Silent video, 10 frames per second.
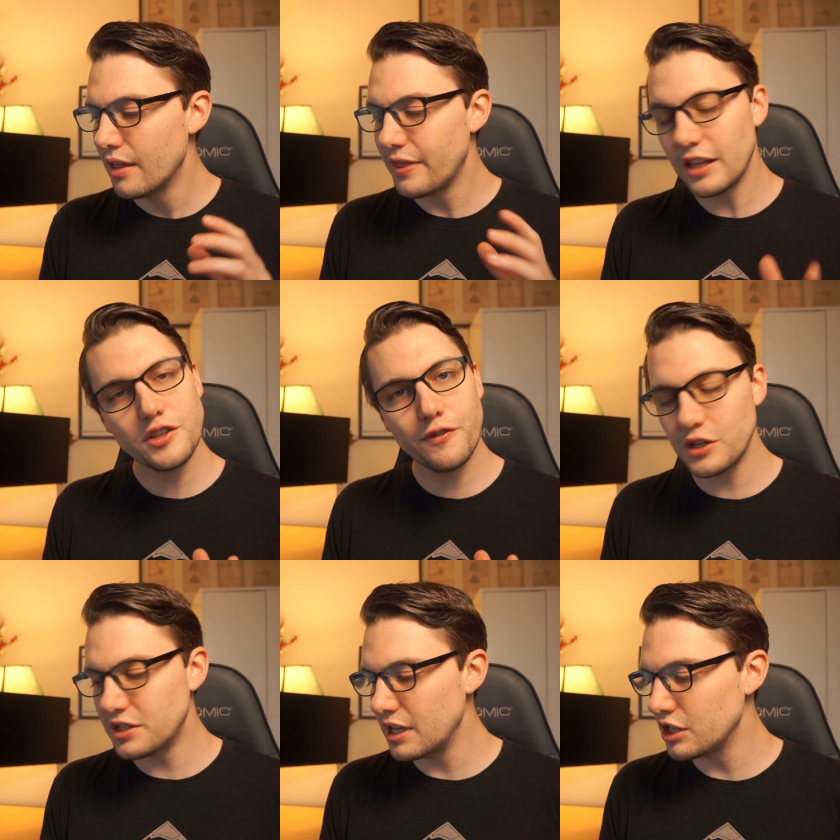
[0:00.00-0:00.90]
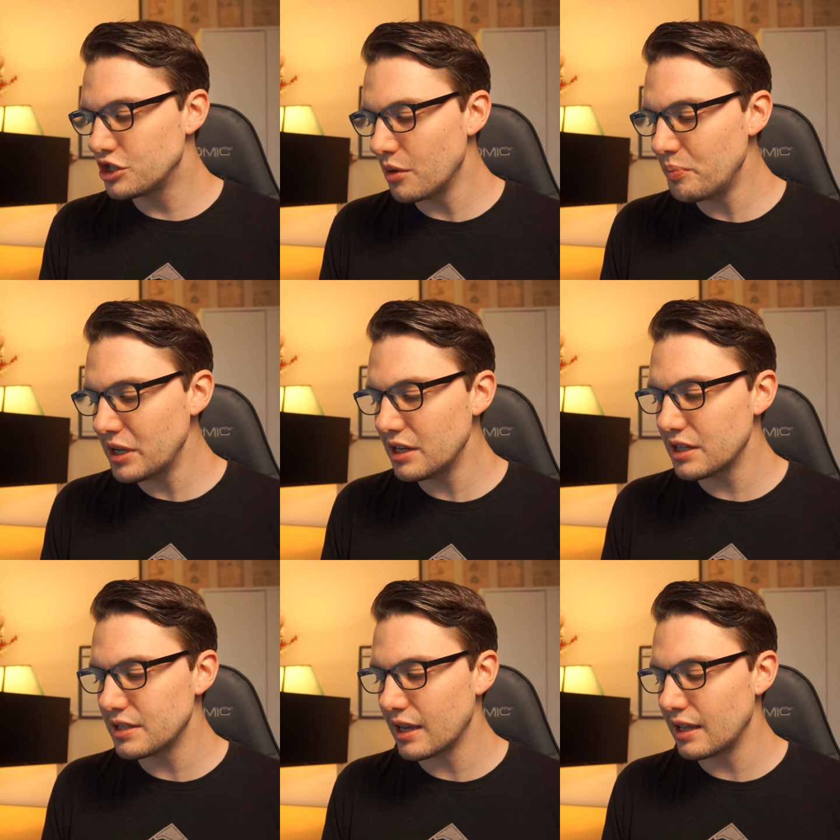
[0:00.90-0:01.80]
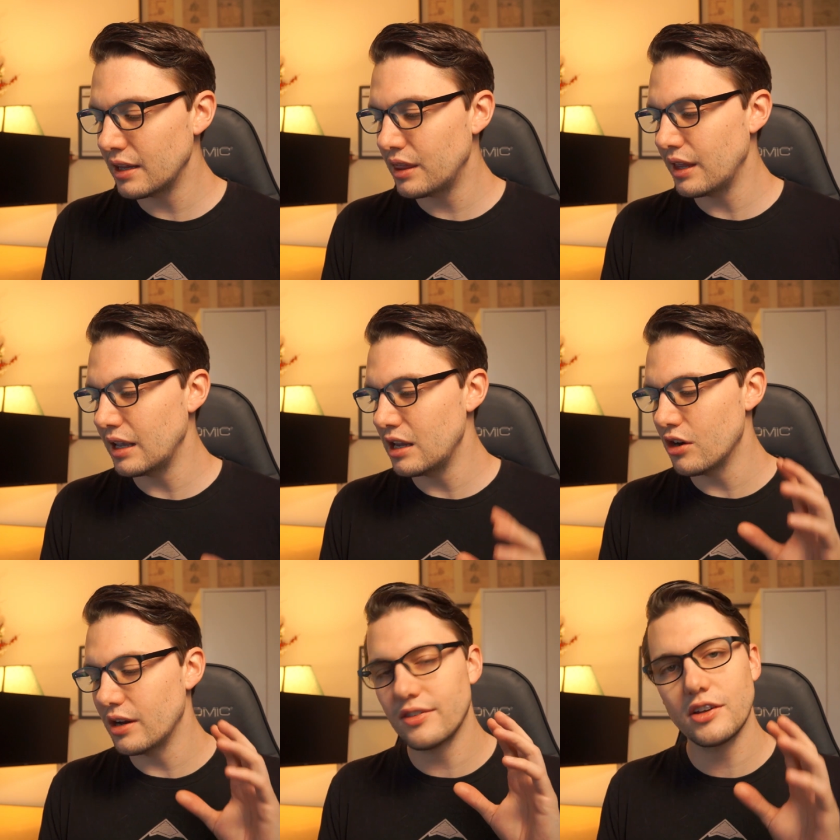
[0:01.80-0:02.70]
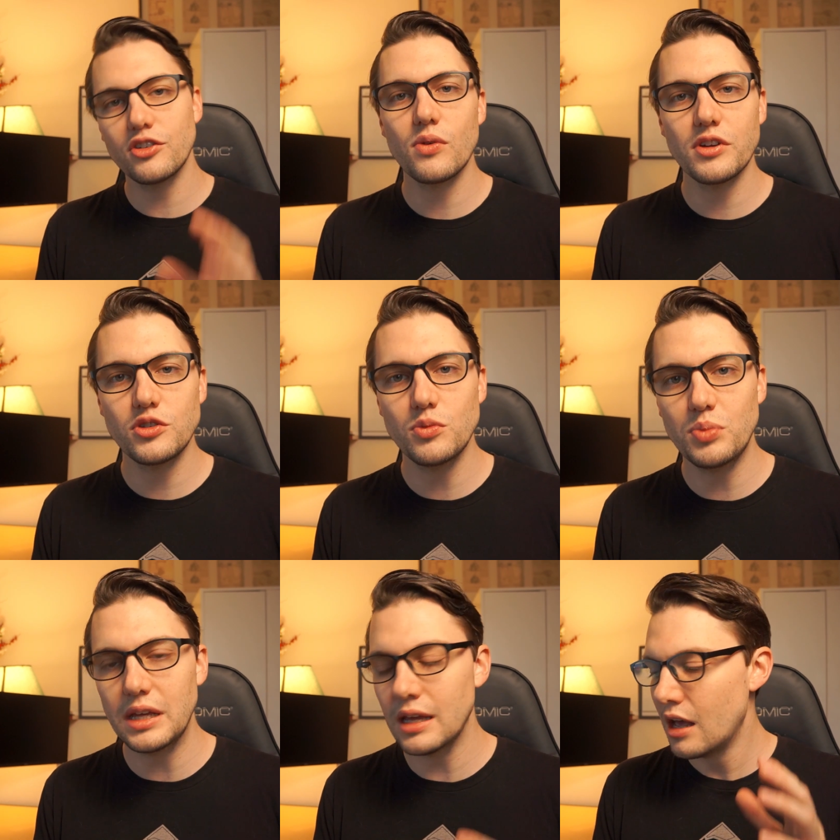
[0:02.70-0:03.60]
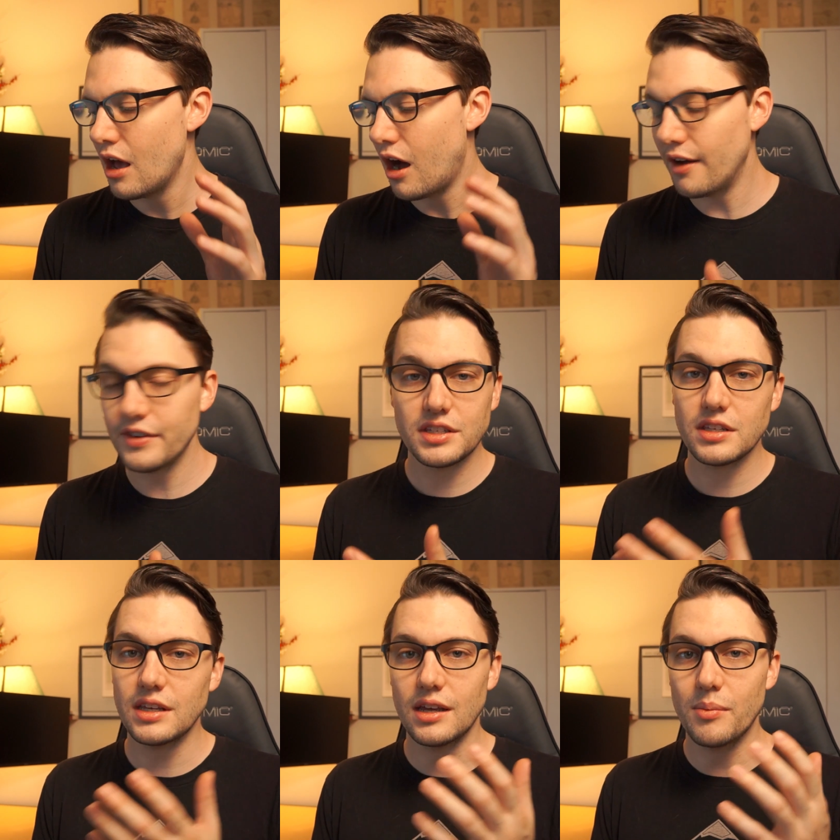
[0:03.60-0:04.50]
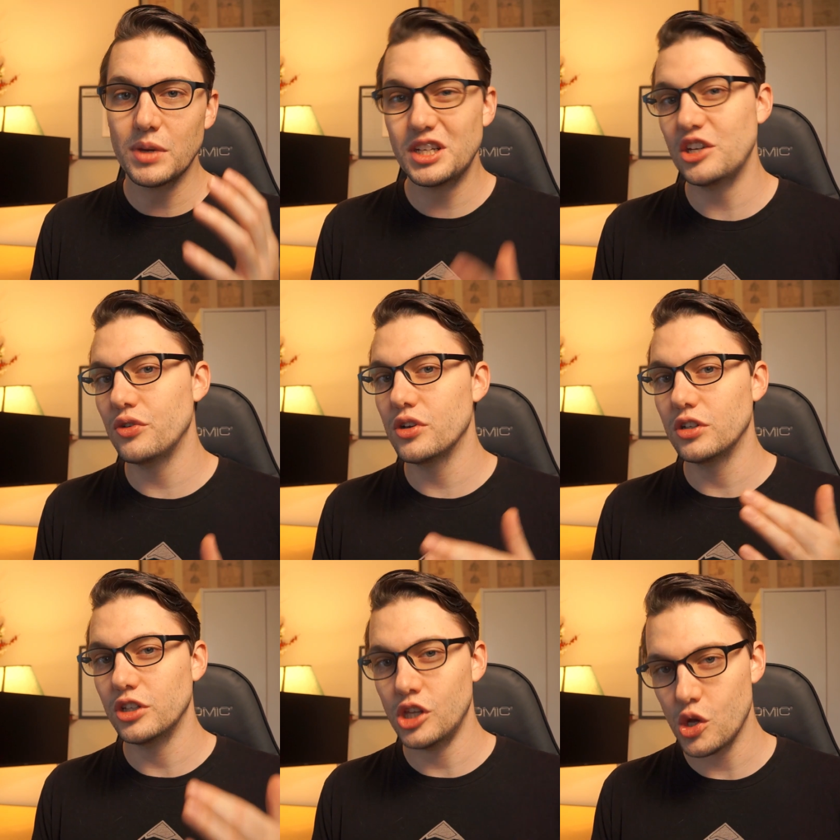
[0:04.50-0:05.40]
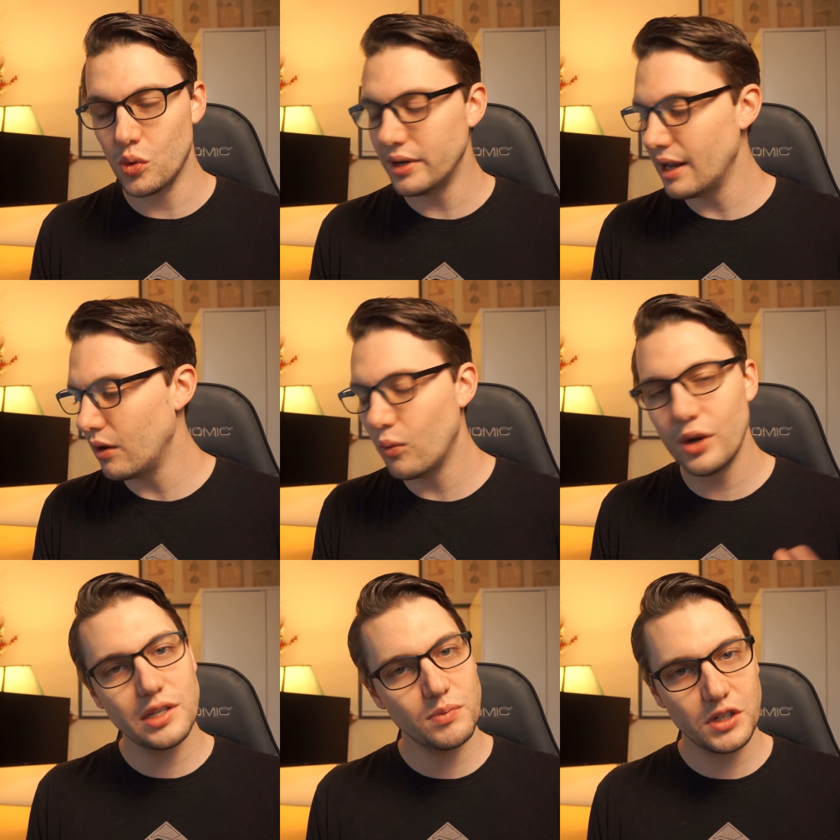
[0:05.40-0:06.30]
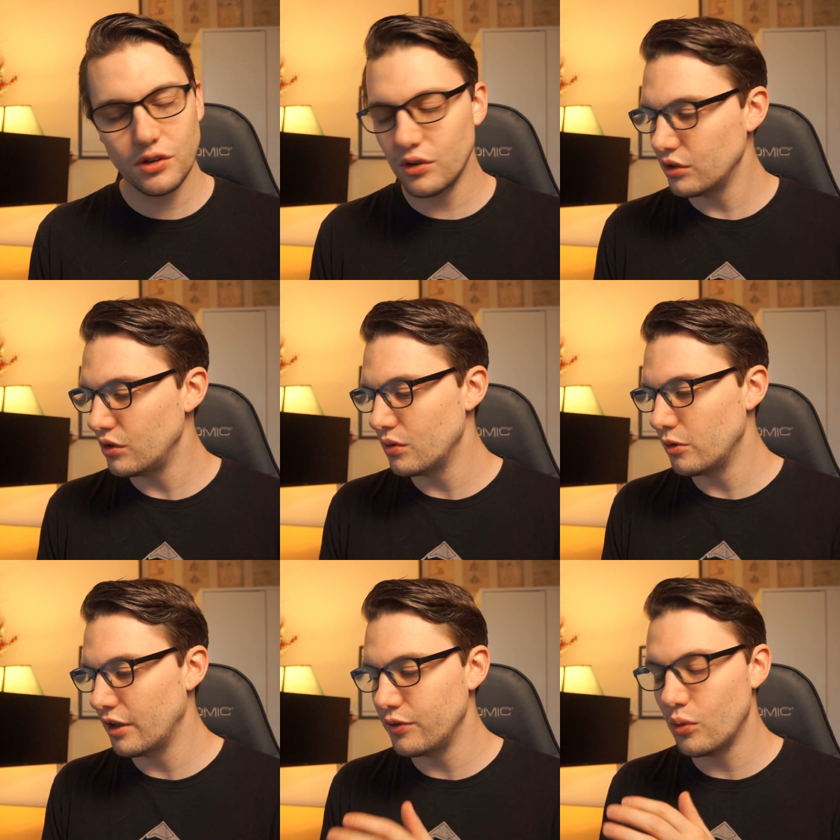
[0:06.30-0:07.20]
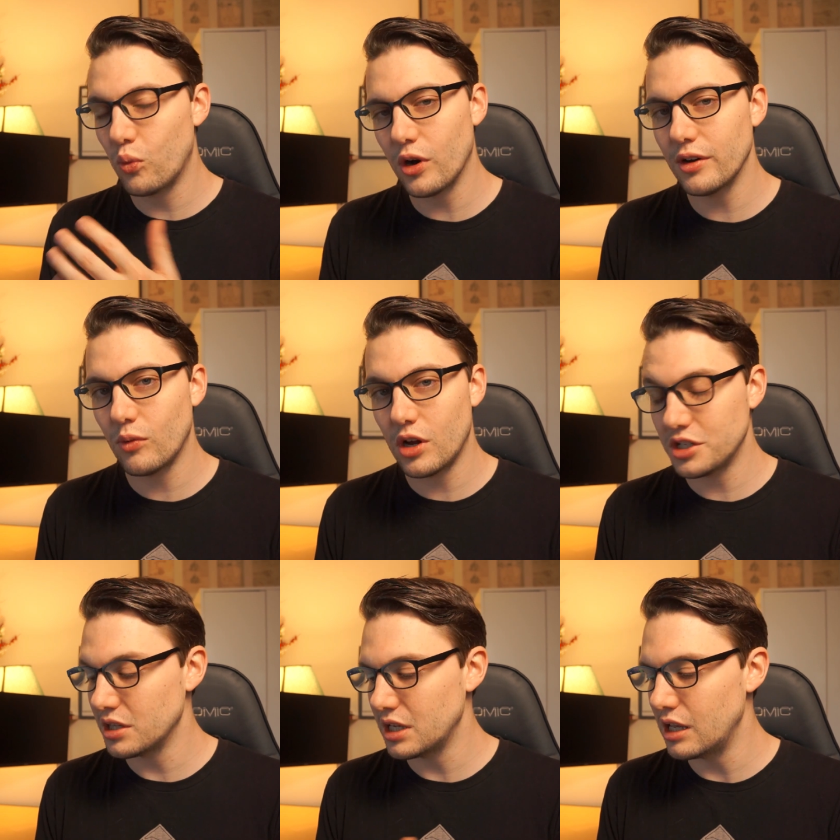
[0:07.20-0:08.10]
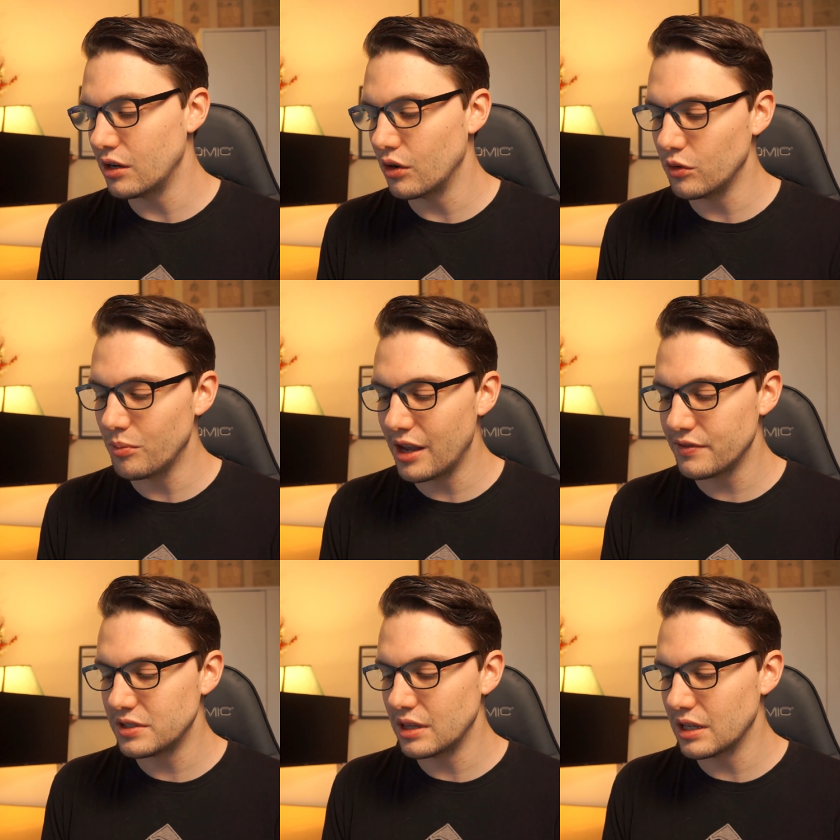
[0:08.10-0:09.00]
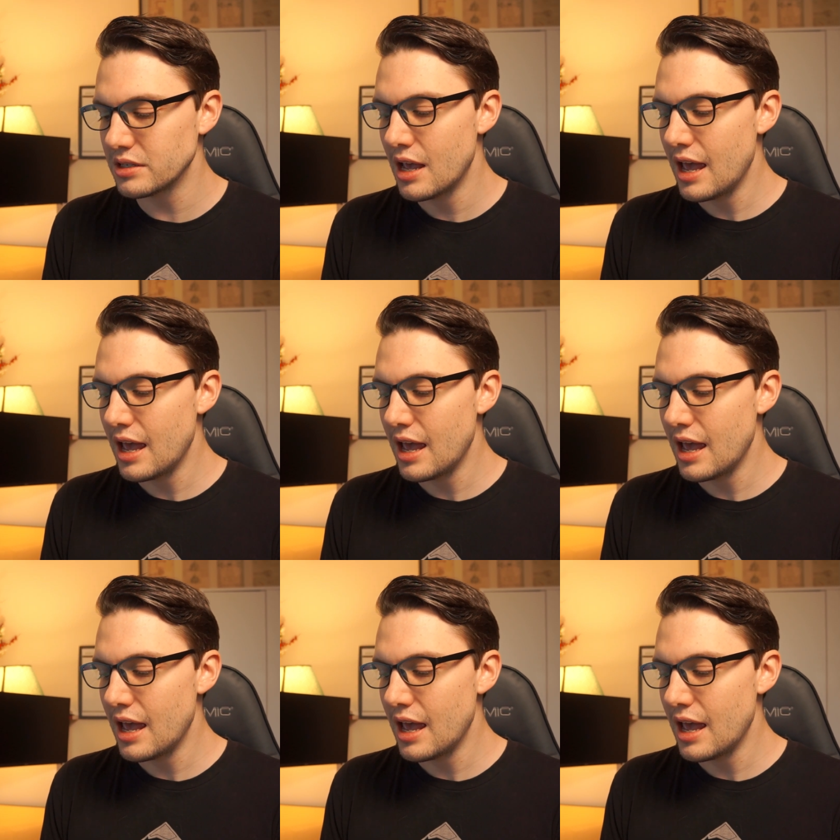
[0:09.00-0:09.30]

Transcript: that's the first thing. Jumping into the second thing here is actually going to be obviously Material You. Now, what is Material You? If you weren't watching the keynote, you may have seen this.